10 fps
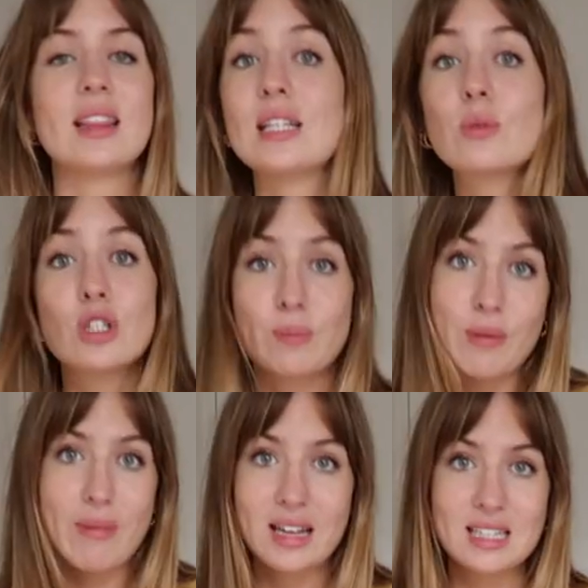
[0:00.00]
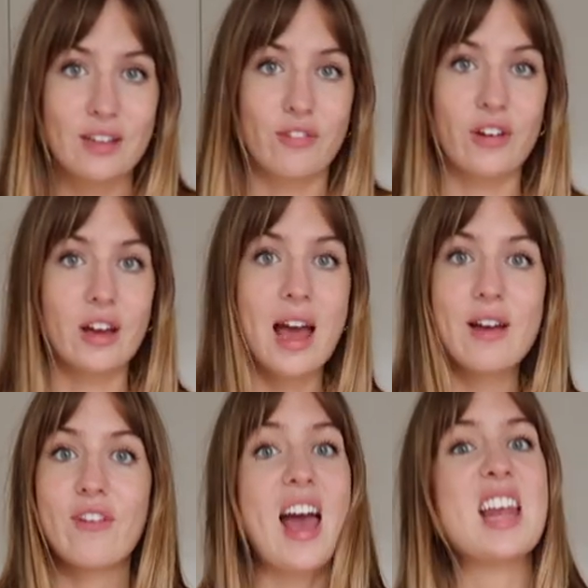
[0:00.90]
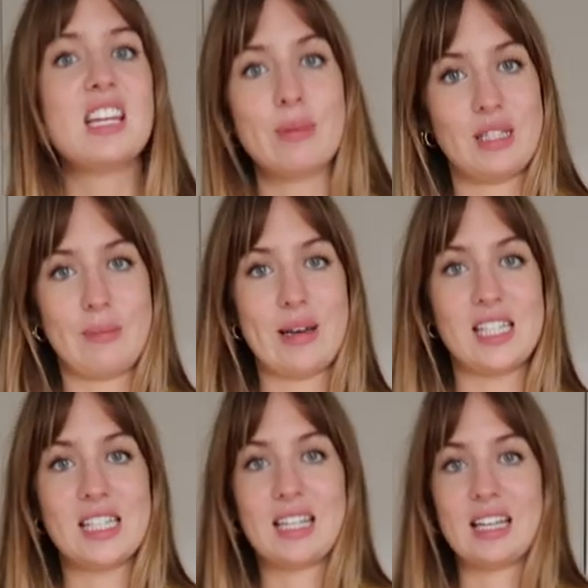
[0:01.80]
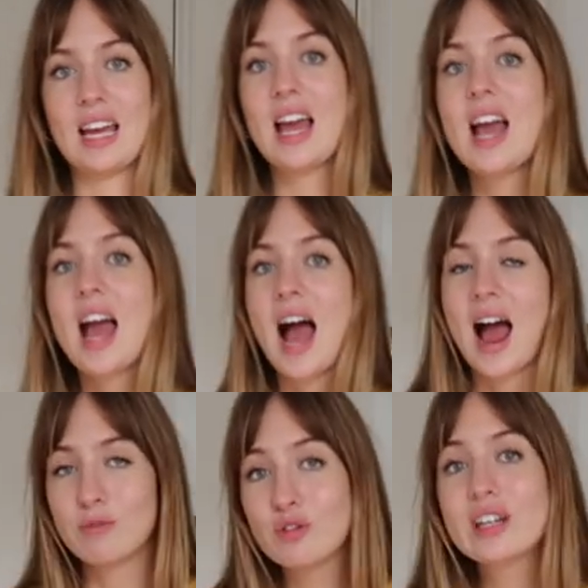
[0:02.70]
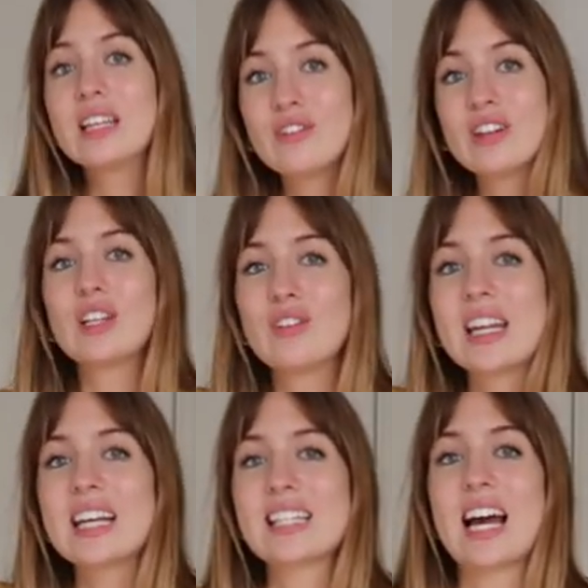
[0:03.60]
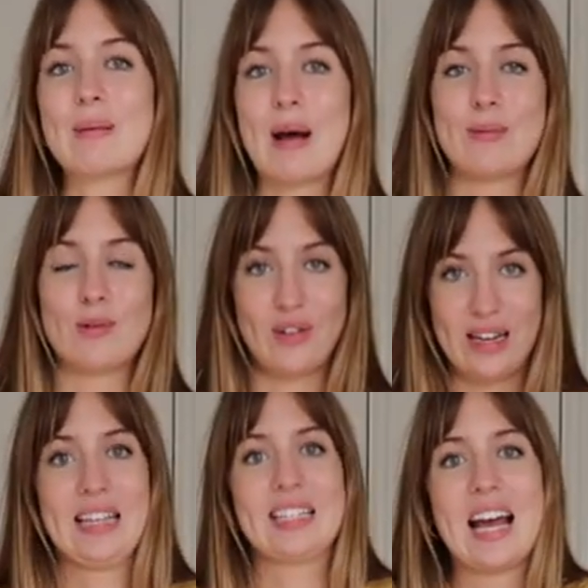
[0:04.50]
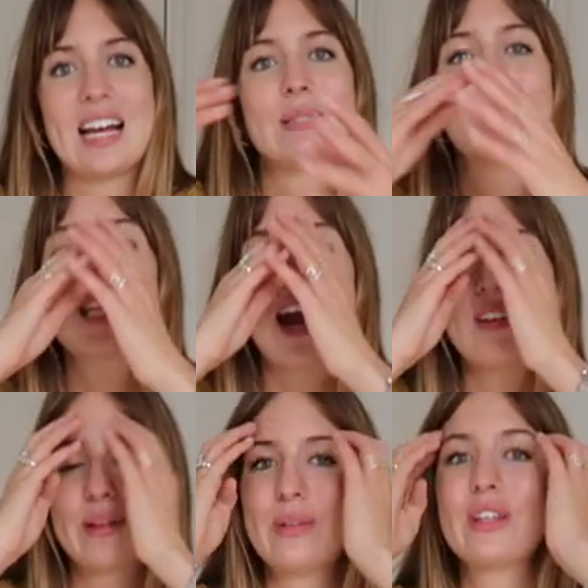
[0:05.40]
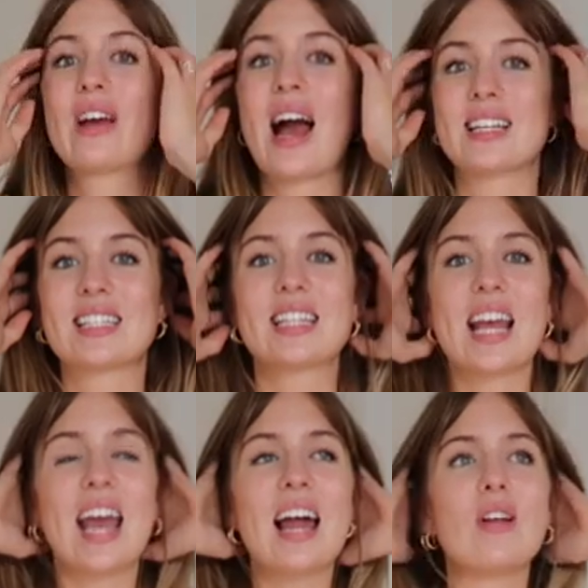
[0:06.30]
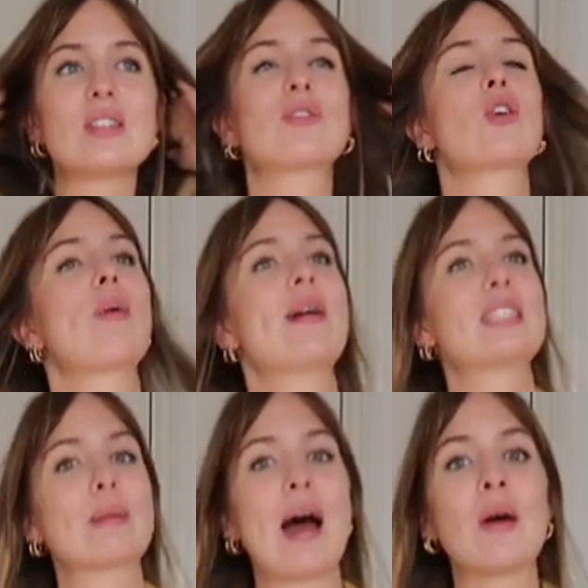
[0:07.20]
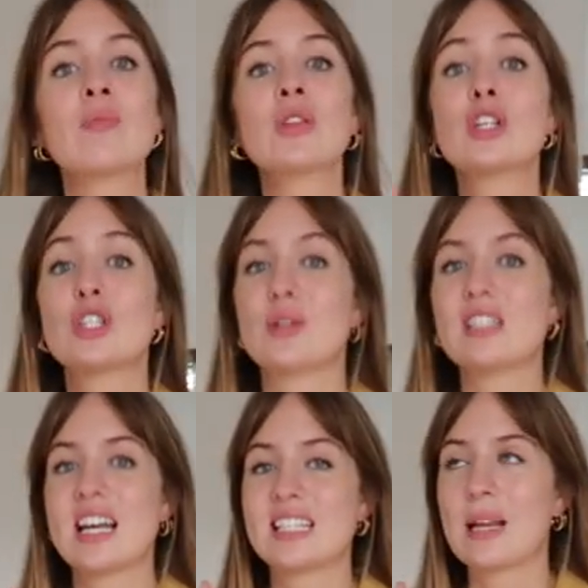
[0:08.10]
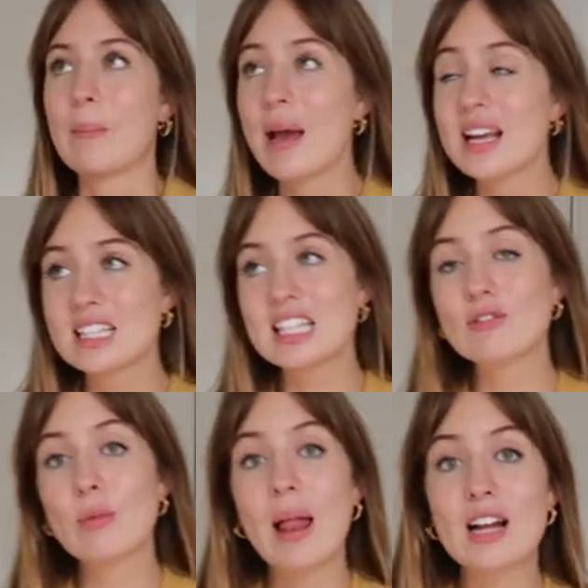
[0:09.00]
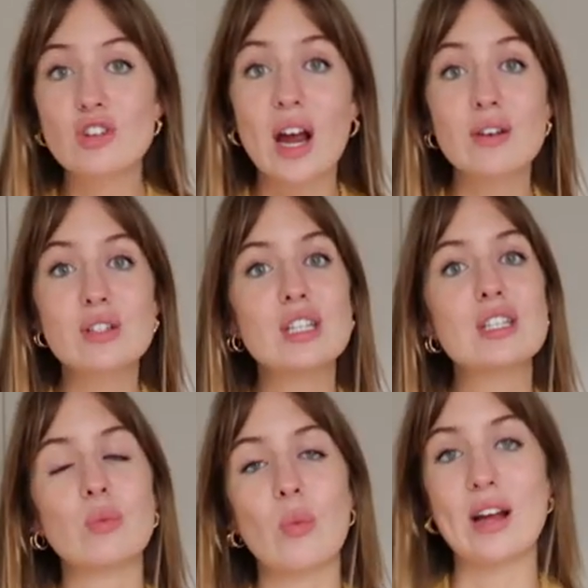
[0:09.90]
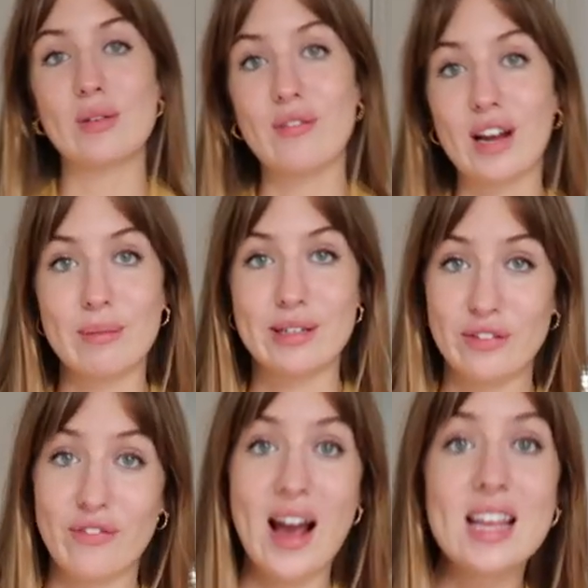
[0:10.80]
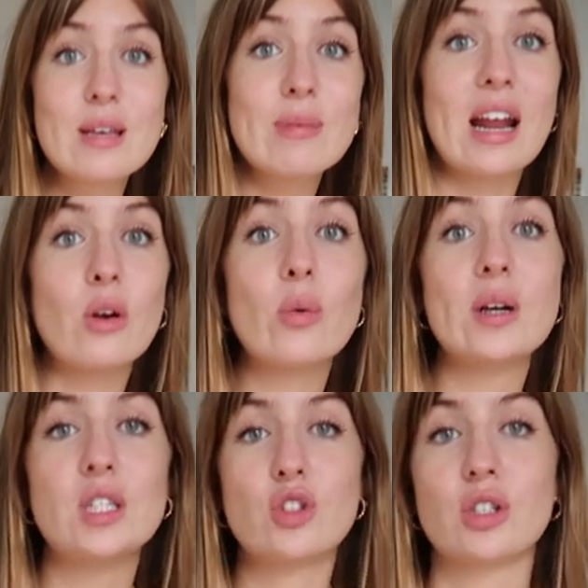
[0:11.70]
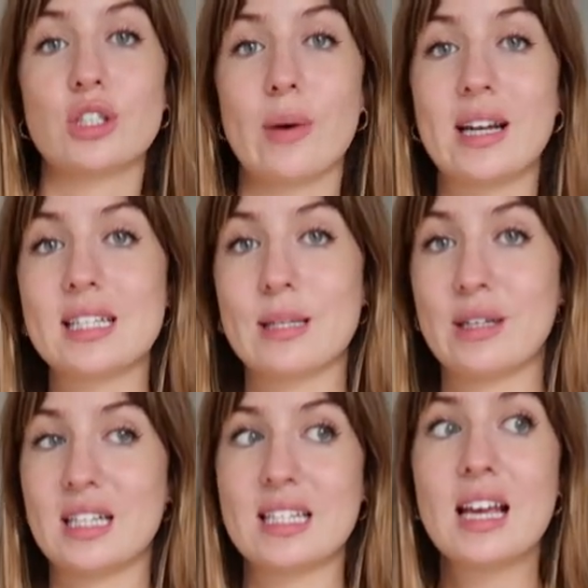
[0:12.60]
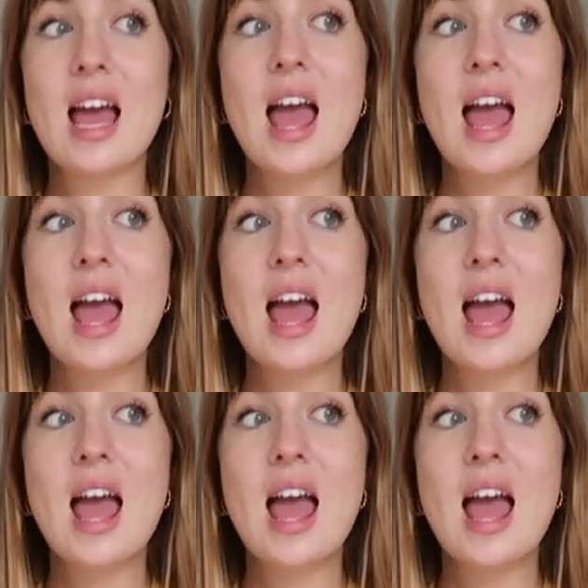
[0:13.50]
these would just be amazing for anybody basically. I'm really, really, really excited about them and really excited to be sharing them with you guys, because I get lots of comments about doing testing basics for black trousers and where do I recommend to find them, and I always struggle to answer because